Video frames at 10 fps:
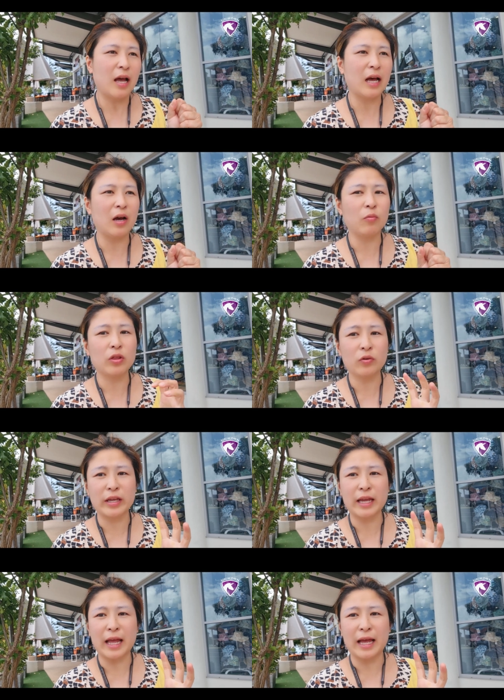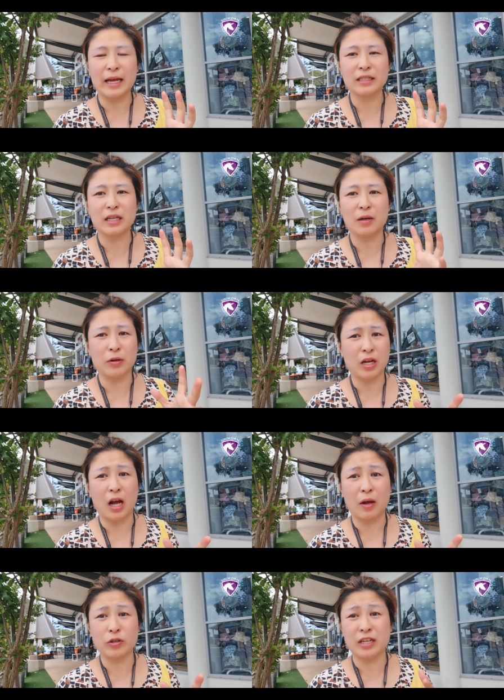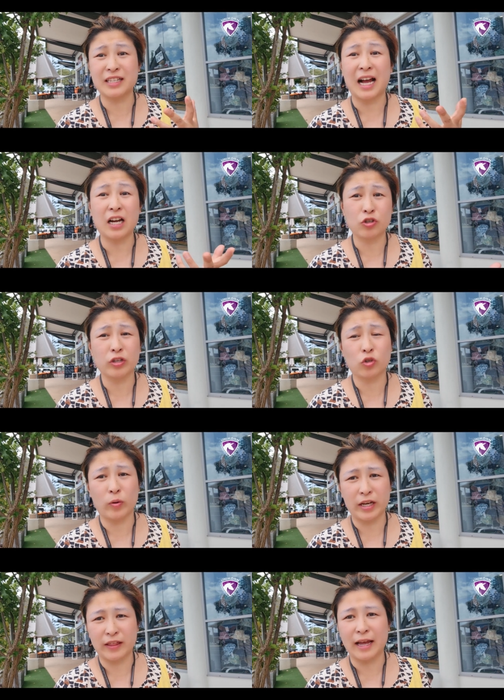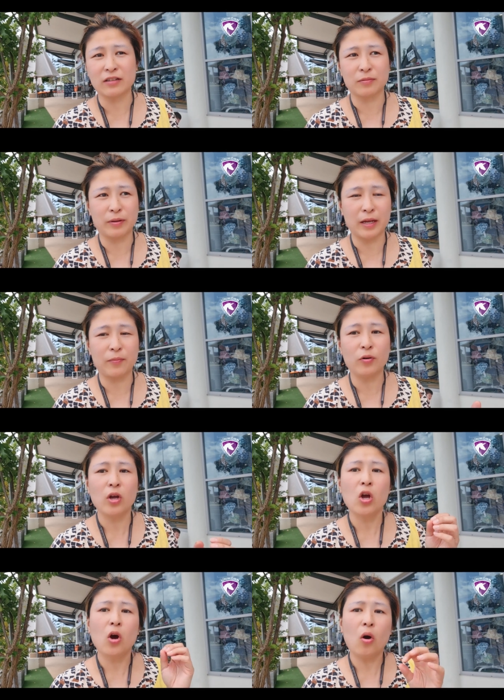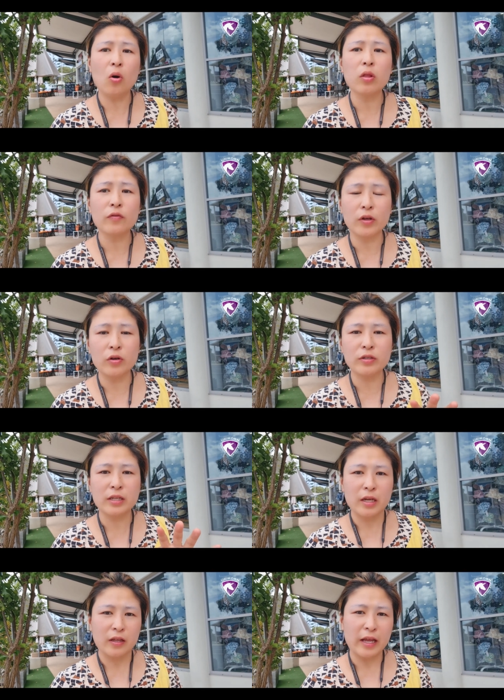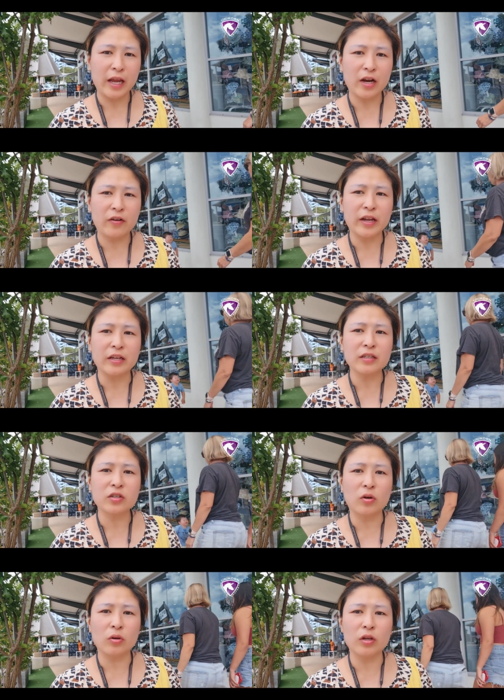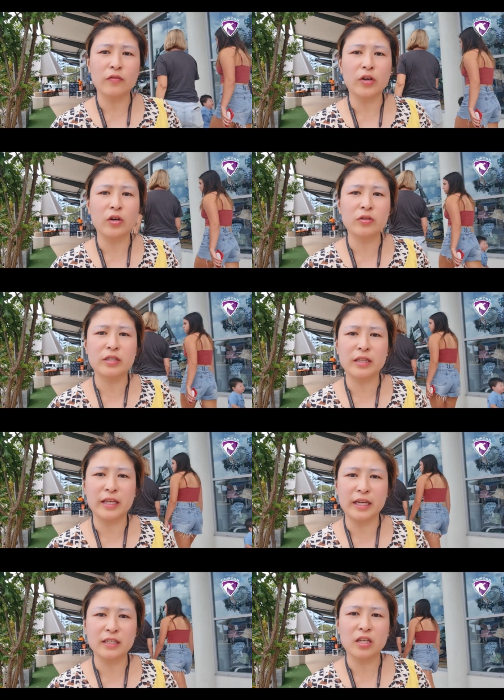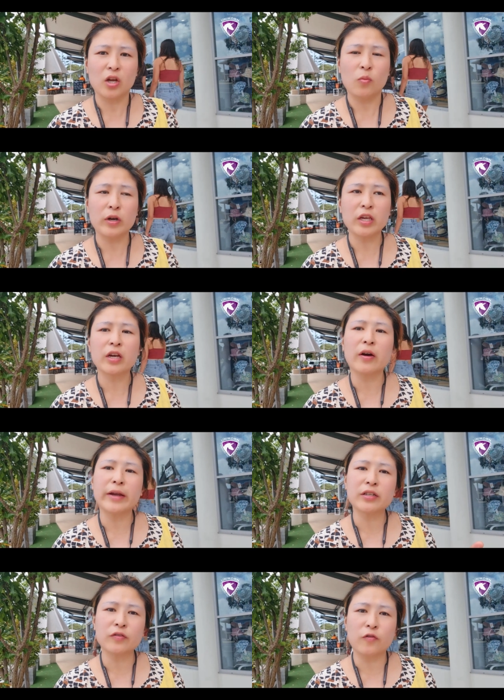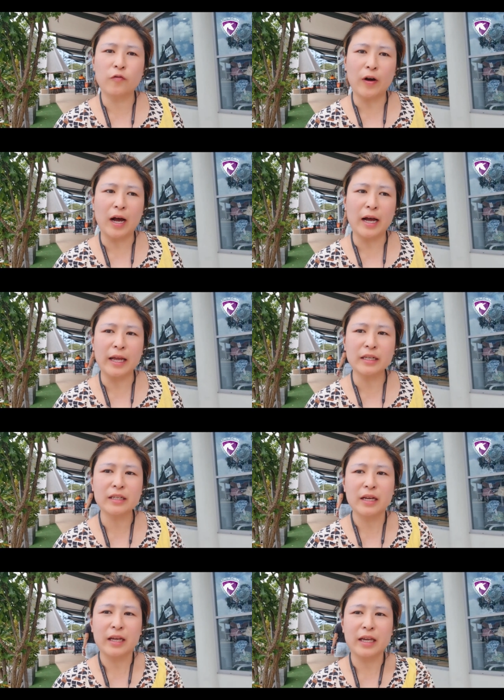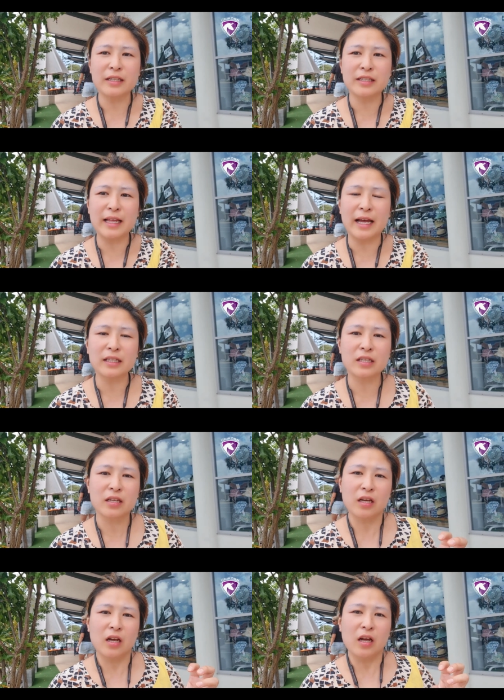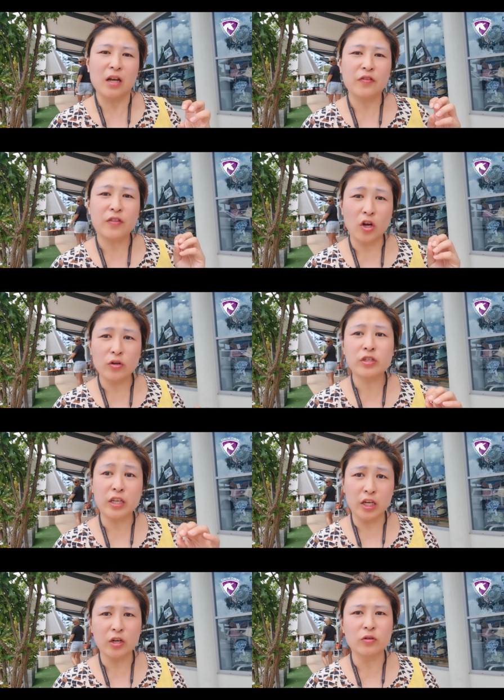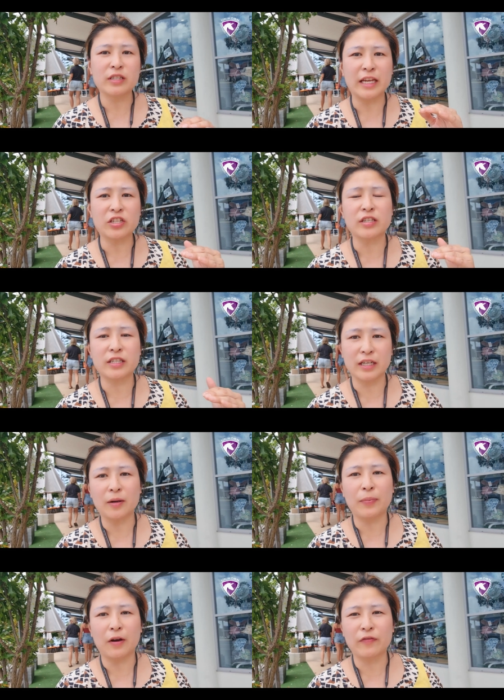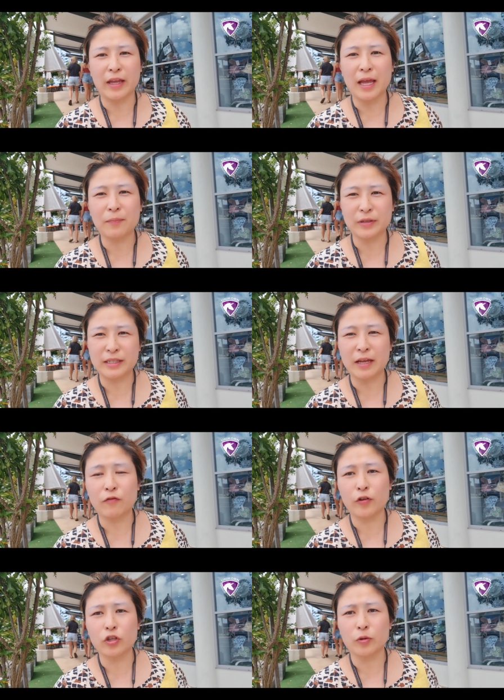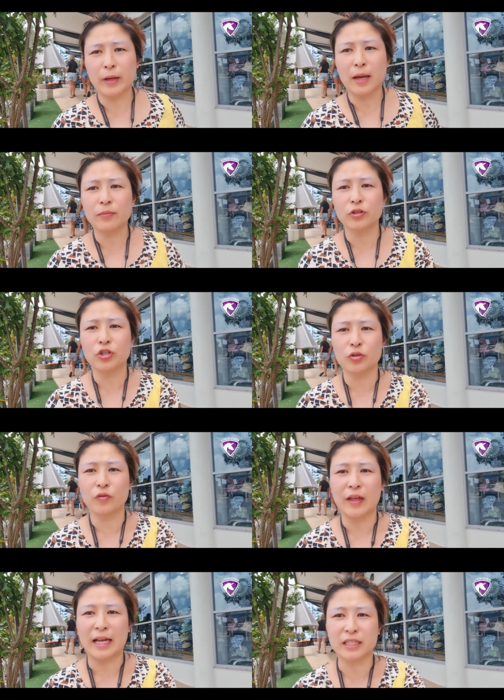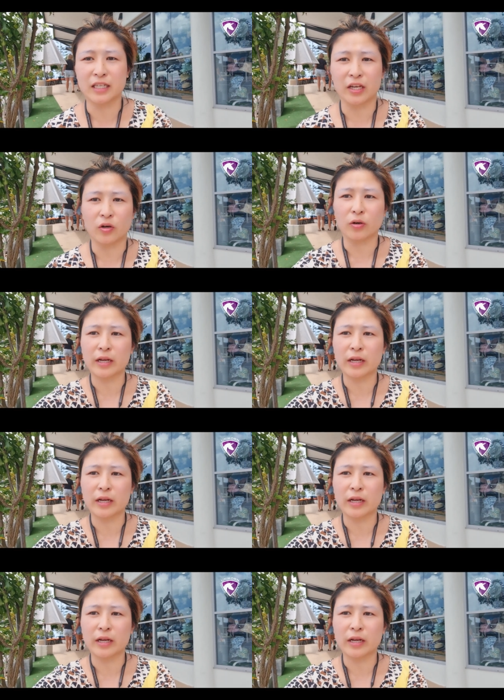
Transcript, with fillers: Uh, we're looking at uh, Mackay which has 120,000 people. All of those areas, all of those things, what you're going to find is that those yields need to sit above the 8% for you to be able to do that deal,